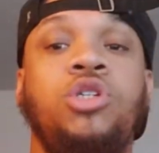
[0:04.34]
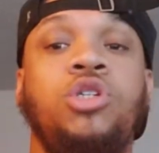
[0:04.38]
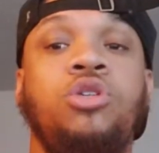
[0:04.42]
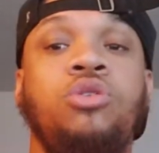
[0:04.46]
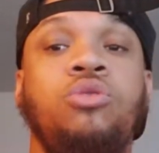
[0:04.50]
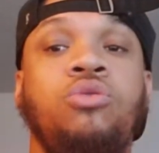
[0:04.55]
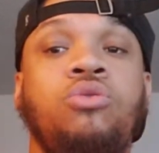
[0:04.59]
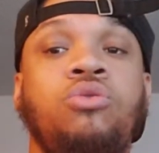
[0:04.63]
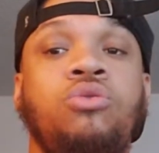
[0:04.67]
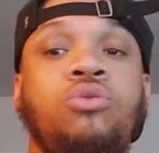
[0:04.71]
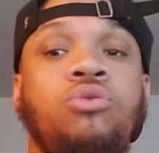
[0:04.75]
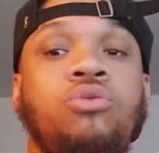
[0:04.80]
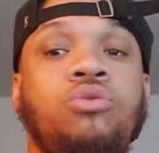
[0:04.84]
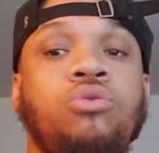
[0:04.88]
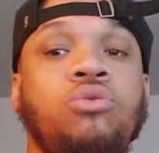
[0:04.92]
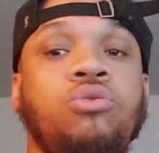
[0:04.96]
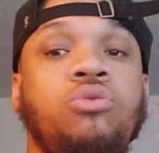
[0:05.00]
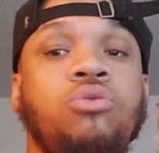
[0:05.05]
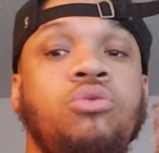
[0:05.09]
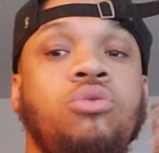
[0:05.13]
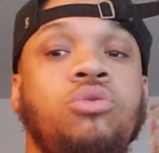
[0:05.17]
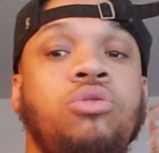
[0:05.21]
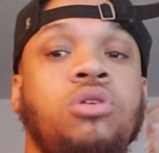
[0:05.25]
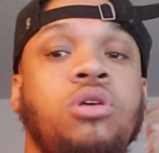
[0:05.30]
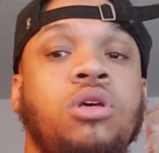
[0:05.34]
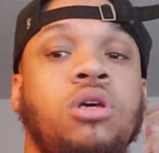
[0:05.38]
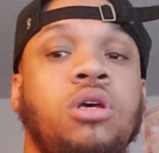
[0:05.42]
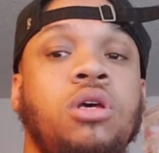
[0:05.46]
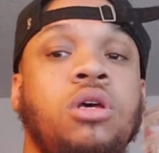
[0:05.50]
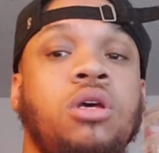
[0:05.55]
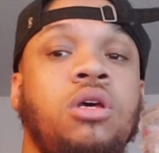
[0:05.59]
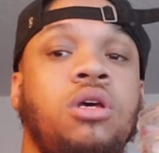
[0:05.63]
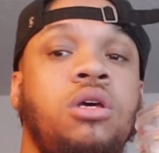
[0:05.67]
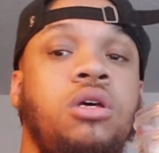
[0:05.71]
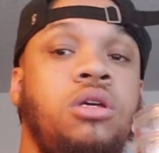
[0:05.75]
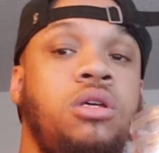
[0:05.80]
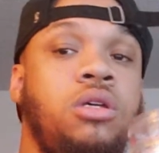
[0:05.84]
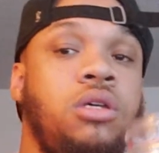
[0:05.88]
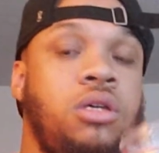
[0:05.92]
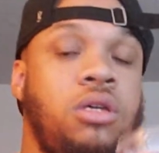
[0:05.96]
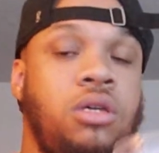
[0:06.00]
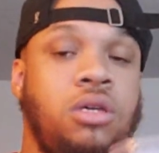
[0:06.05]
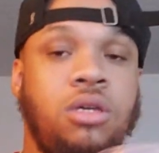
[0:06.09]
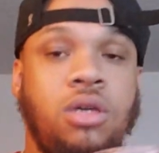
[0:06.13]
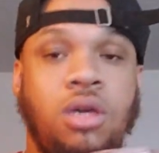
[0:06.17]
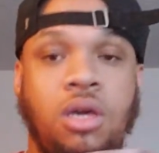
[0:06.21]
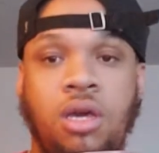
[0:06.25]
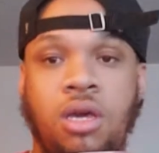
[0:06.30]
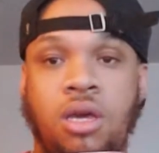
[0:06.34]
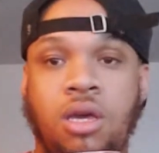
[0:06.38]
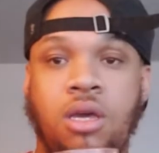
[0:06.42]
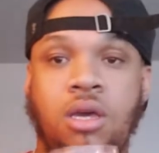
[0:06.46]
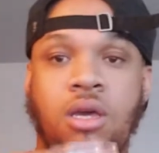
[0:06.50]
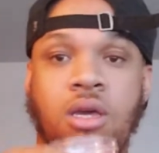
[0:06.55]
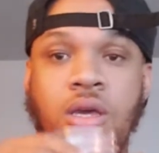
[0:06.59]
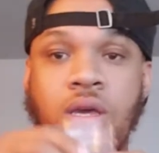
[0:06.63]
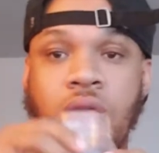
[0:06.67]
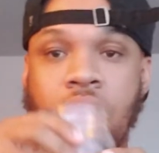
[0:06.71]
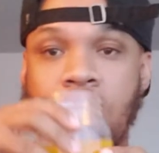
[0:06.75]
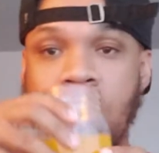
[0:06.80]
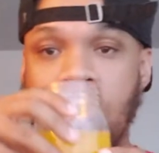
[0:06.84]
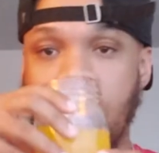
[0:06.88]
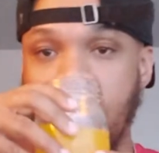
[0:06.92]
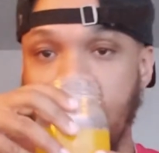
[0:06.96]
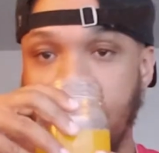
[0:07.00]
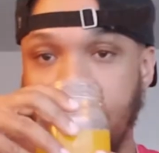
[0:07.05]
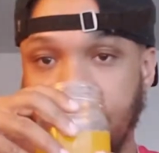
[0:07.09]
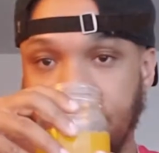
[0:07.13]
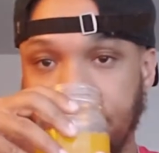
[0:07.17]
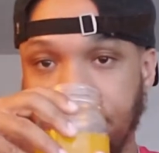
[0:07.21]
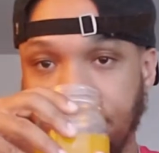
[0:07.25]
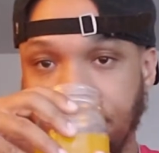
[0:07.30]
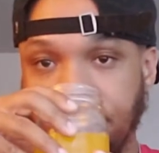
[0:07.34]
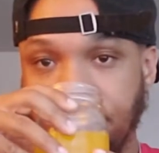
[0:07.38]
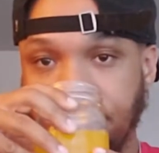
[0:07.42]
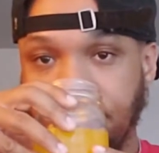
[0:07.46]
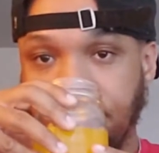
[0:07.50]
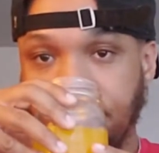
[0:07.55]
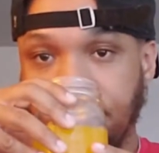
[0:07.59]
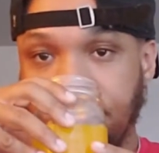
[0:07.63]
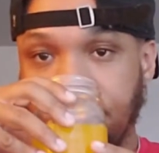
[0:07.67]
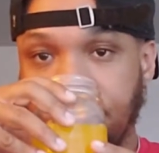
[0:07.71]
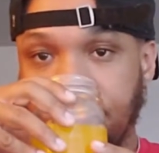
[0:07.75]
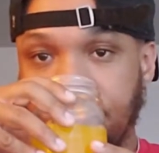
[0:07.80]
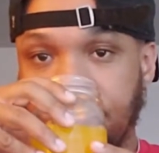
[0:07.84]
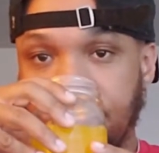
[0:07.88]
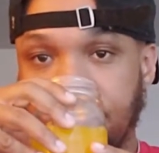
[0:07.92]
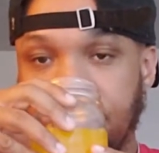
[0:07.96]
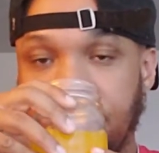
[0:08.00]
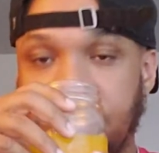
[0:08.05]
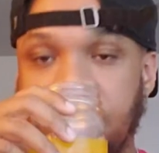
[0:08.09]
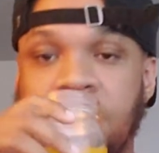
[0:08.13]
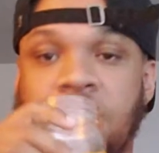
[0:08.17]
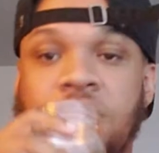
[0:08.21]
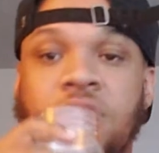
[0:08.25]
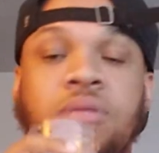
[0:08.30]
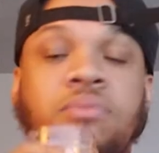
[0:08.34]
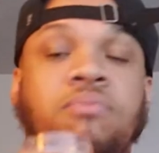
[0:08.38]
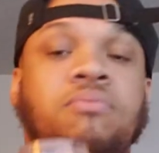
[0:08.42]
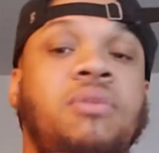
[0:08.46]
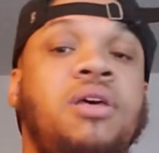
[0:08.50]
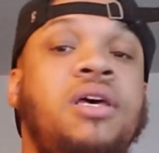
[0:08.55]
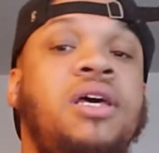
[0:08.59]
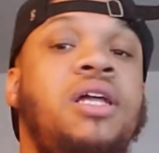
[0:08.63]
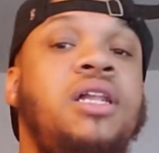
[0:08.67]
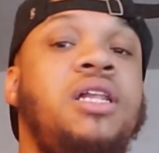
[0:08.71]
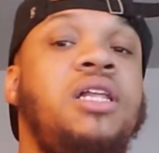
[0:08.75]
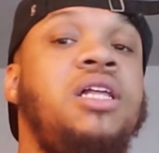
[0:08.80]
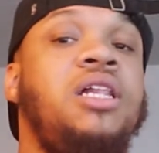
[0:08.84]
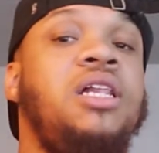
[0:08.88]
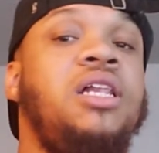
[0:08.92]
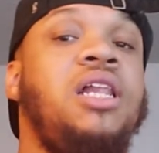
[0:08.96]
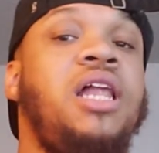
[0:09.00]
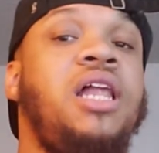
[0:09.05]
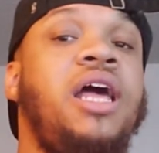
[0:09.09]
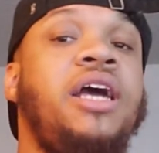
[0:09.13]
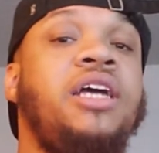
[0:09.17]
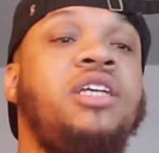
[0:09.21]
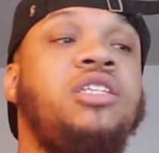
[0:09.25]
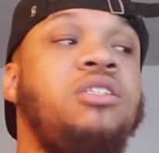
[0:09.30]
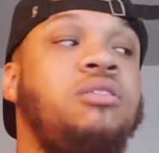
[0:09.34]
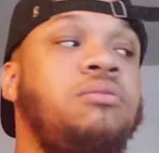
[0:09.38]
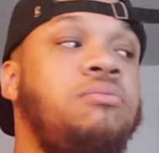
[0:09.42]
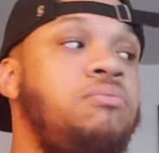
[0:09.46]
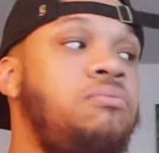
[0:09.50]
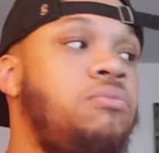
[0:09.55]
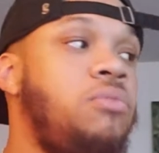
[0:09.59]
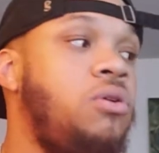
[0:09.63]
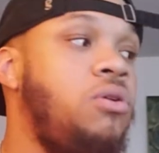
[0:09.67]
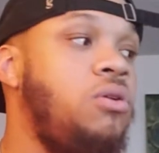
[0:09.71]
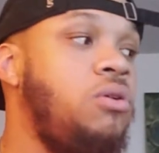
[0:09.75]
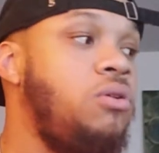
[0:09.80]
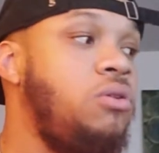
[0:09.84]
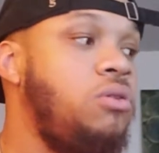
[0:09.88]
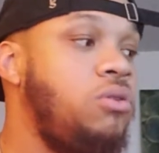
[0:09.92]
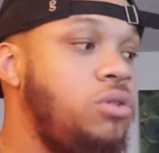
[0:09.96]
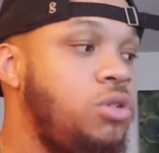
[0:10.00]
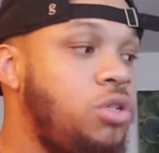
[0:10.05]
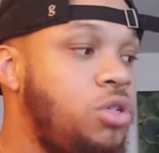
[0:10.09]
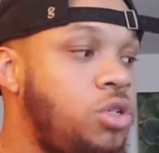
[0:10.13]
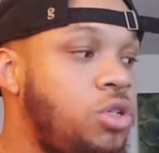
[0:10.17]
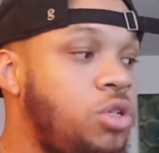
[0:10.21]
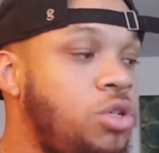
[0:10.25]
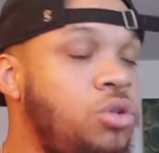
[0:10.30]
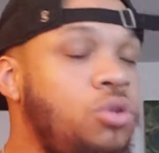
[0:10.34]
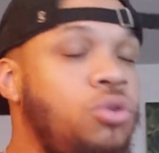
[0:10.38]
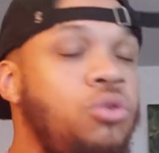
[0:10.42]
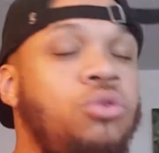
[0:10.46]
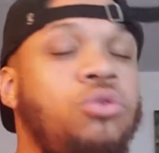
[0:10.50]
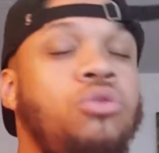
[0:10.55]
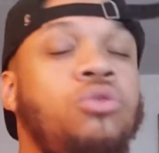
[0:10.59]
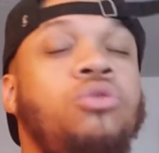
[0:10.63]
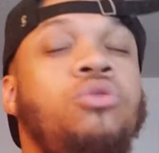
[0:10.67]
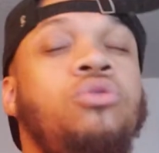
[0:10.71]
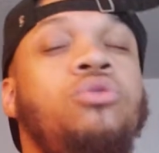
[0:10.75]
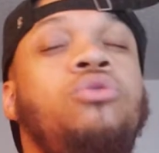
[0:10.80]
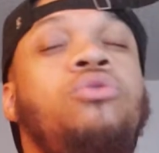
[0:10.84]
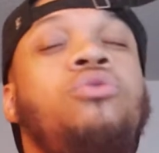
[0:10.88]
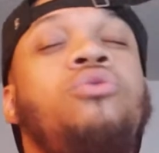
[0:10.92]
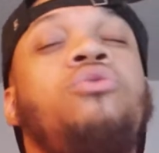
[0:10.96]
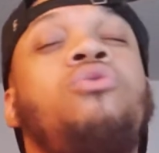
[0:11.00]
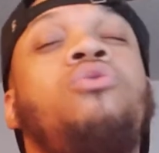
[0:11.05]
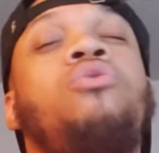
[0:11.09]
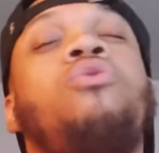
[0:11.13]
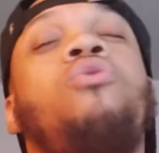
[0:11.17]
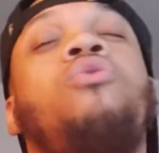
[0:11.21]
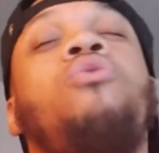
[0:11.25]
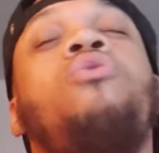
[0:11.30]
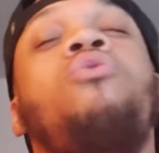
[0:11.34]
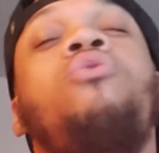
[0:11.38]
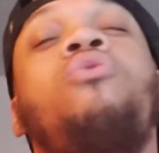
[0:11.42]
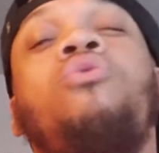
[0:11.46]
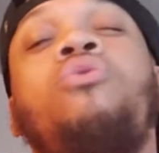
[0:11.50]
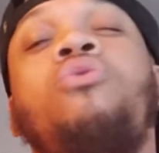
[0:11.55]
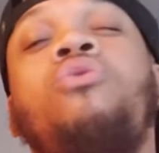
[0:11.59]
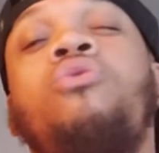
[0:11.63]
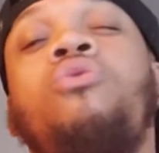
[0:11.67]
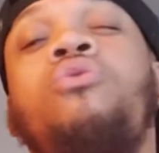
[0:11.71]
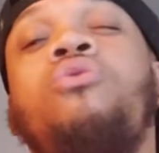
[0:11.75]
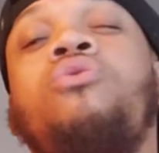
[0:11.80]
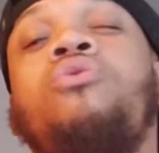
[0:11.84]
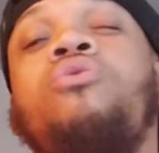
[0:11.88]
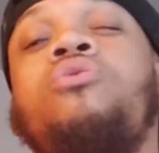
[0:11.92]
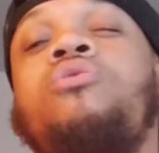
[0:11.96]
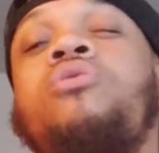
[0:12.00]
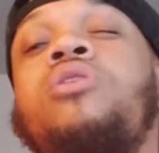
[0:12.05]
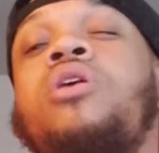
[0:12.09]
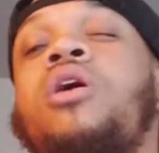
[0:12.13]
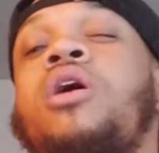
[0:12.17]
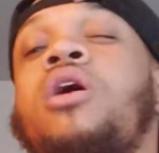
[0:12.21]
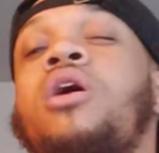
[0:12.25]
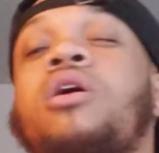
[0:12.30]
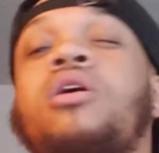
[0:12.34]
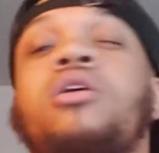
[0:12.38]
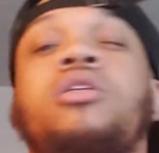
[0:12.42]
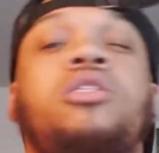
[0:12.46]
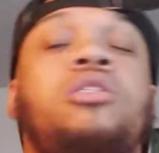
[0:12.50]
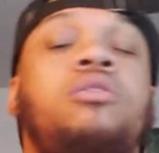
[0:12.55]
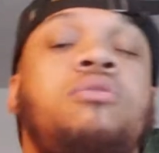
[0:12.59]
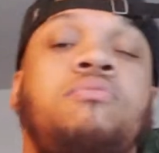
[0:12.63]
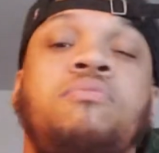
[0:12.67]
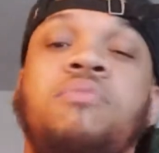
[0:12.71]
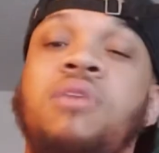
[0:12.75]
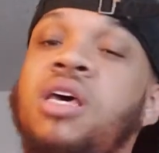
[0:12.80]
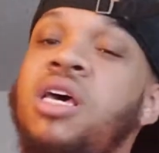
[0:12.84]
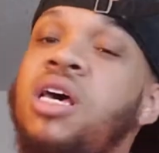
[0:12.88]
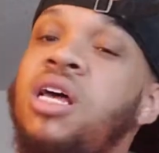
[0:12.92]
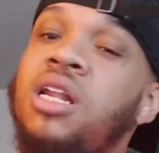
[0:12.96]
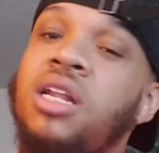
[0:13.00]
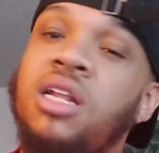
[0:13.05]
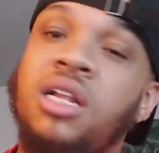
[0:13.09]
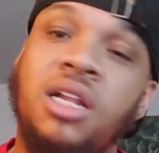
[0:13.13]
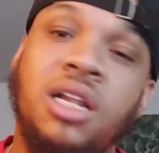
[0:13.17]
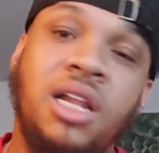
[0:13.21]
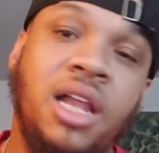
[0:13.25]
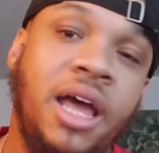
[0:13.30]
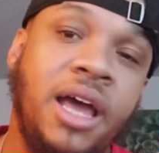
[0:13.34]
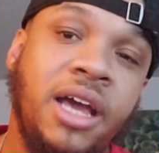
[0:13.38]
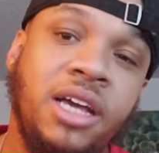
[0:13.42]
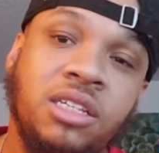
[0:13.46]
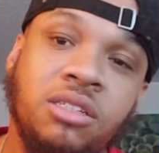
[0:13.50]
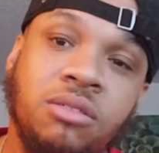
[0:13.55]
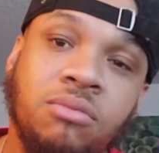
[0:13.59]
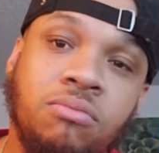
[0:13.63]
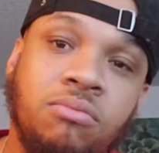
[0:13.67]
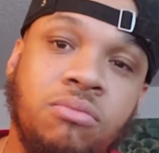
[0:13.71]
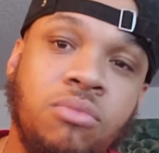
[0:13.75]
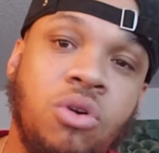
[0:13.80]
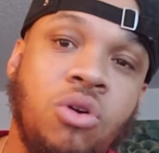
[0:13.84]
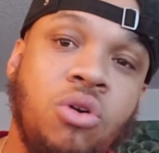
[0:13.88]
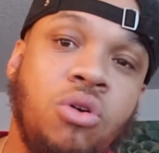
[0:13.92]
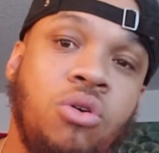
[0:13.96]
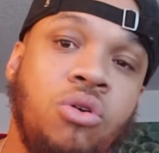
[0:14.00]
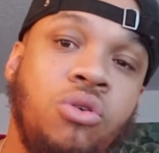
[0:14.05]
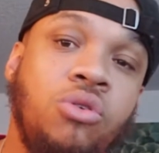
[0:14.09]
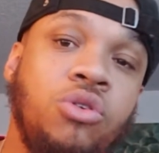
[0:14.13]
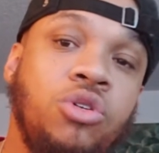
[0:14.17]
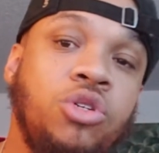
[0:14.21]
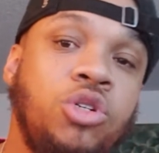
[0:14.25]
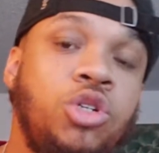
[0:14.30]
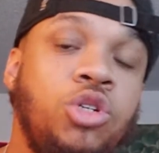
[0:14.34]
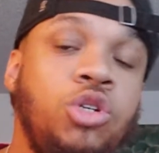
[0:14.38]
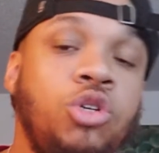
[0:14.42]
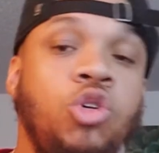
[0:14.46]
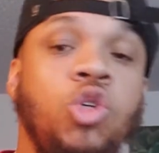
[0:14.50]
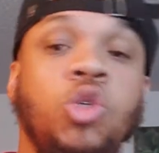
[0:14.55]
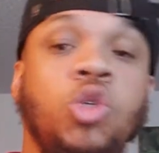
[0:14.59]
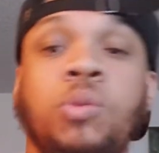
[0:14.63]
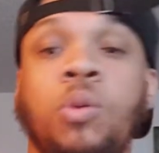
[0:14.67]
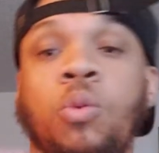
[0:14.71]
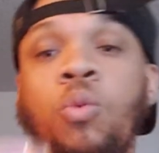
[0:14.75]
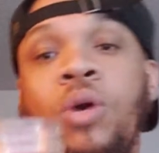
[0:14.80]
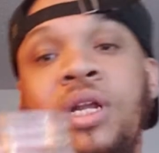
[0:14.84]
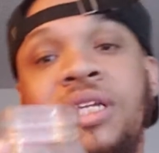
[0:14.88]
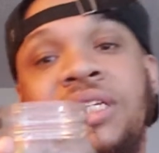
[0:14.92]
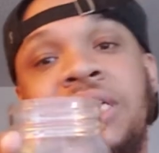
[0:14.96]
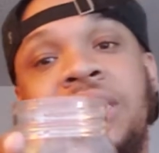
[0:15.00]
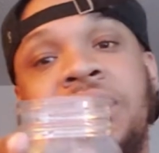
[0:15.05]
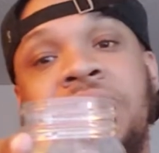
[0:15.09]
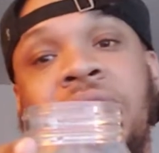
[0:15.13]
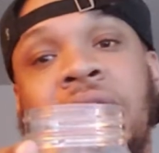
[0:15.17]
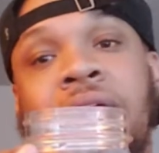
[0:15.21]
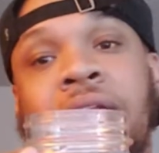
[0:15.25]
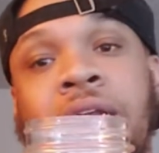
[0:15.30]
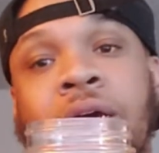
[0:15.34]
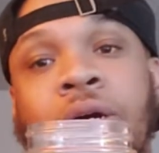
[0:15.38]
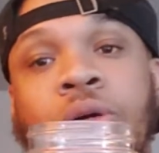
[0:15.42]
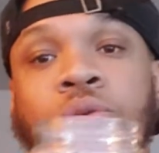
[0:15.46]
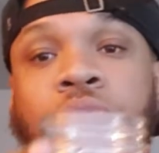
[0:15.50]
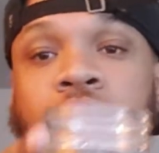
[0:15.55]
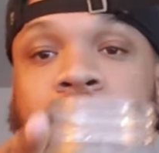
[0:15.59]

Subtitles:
juice. Yeah. Smelling like some orange juice. Smelling like some orange juice. But what it tastes like though.